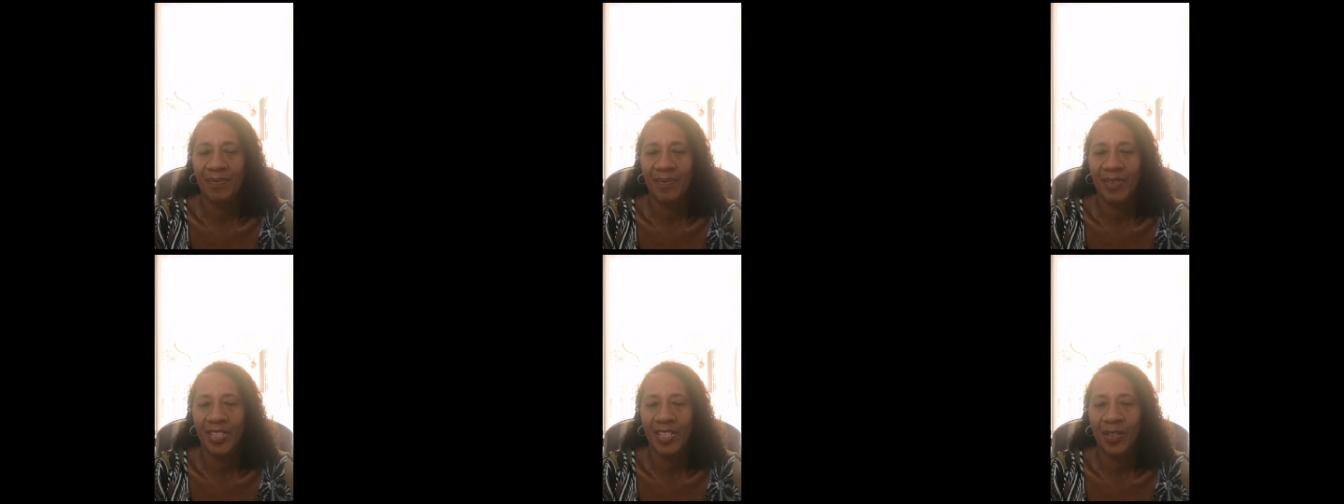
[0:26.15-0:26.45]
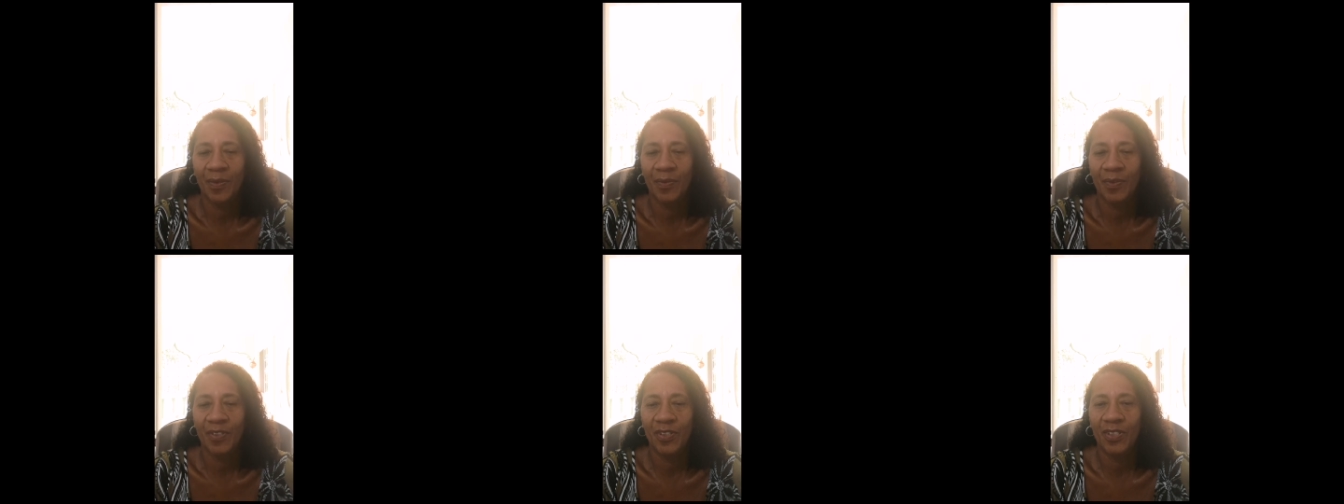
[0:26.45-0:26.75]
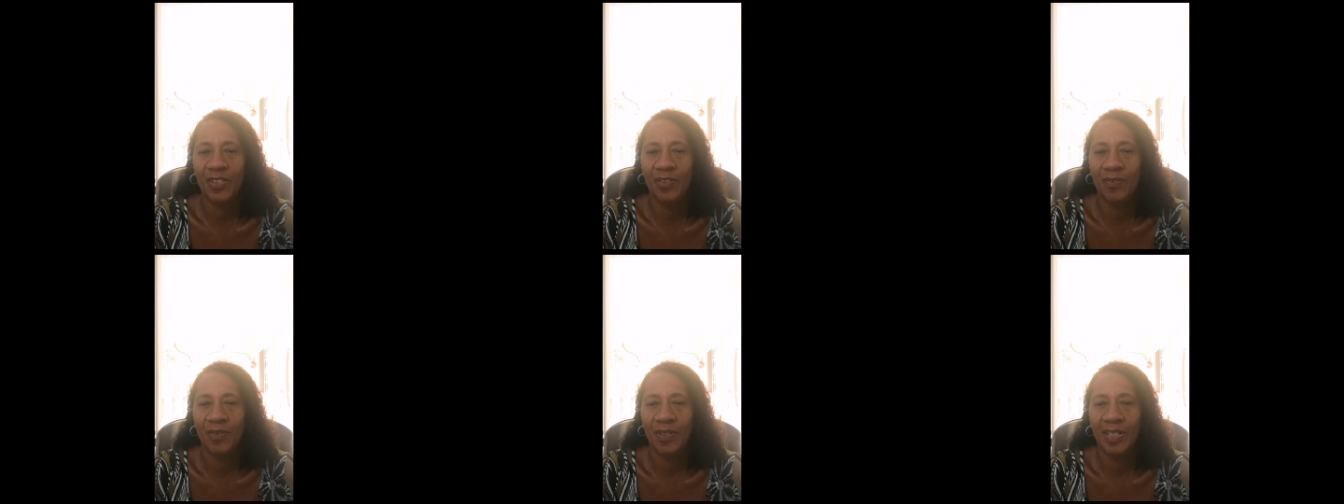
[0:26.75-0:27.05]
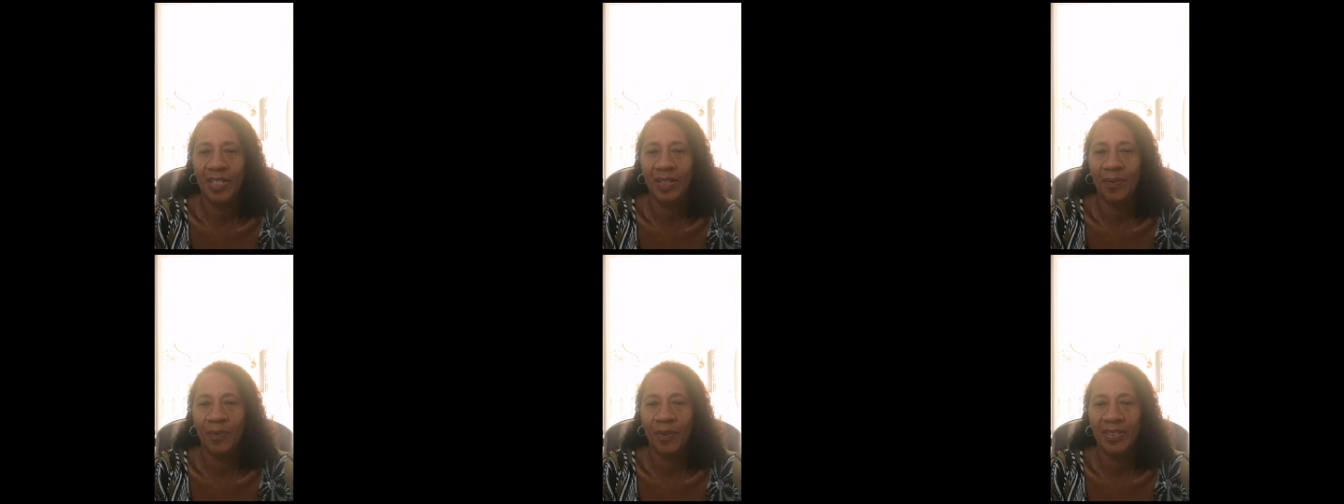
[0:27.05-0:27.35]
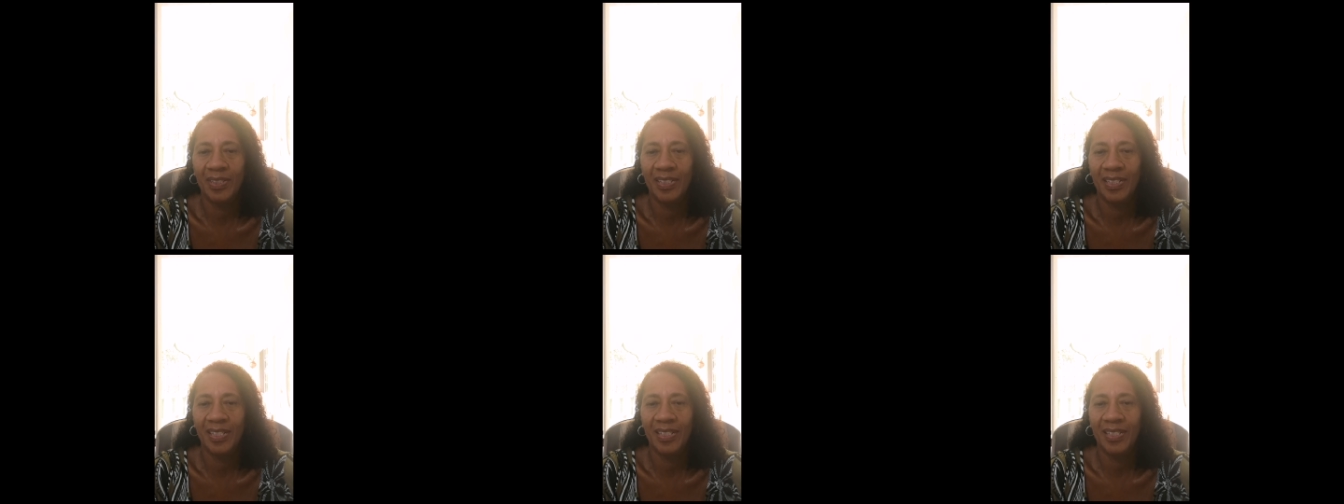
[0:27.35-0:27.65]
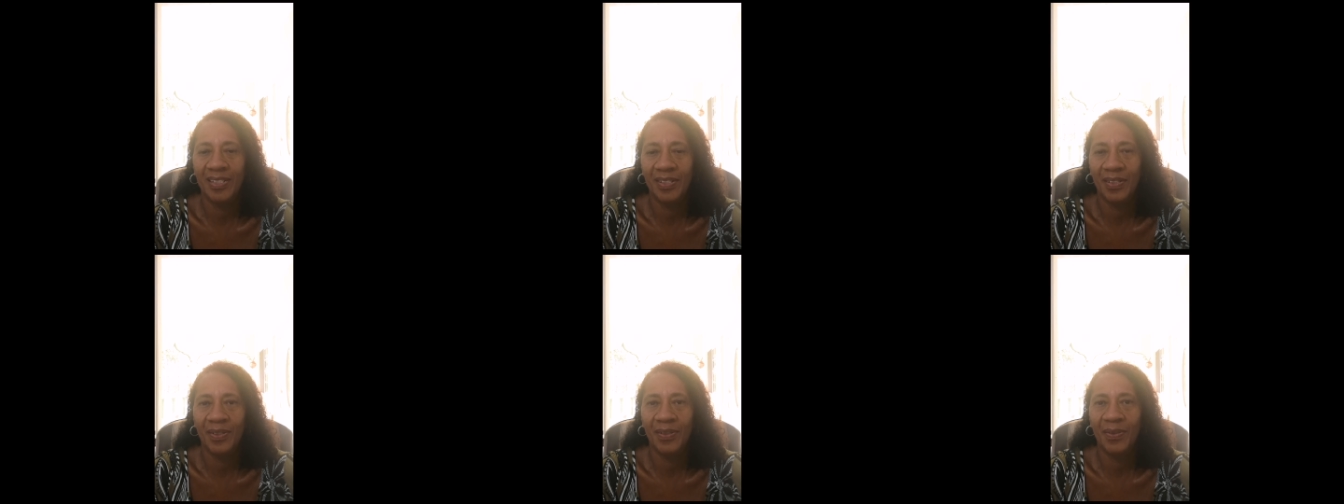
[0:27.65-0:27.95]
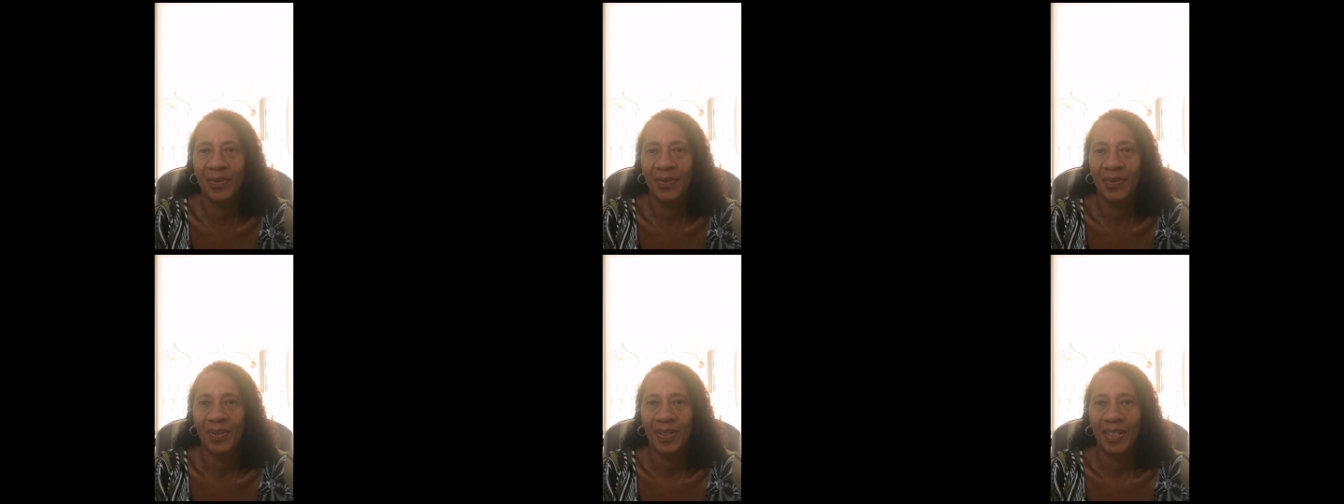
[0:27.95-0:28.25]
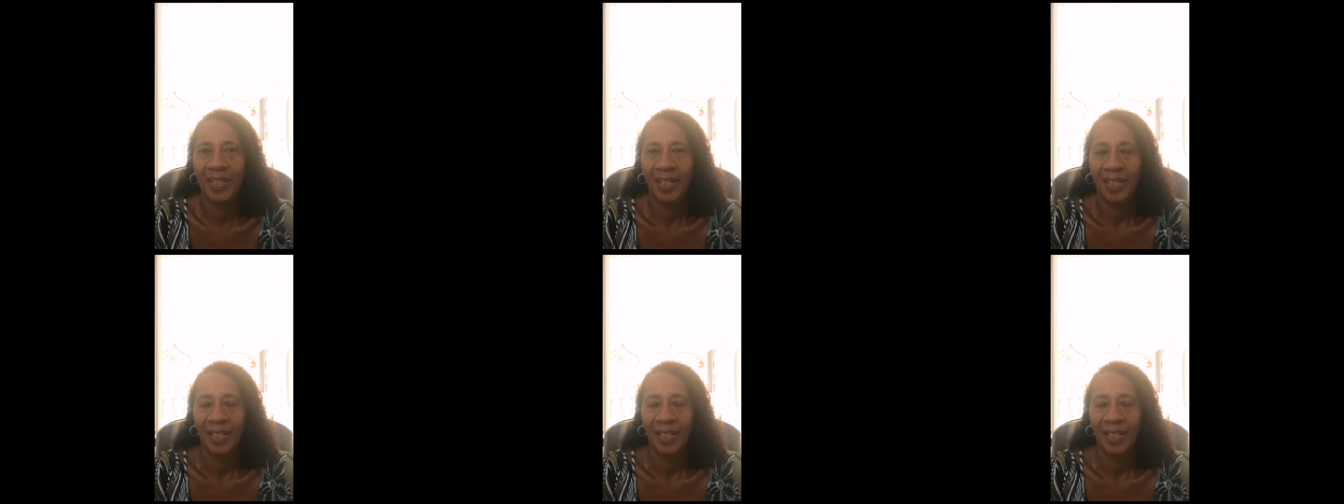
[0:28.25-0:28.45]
so I just really wanted to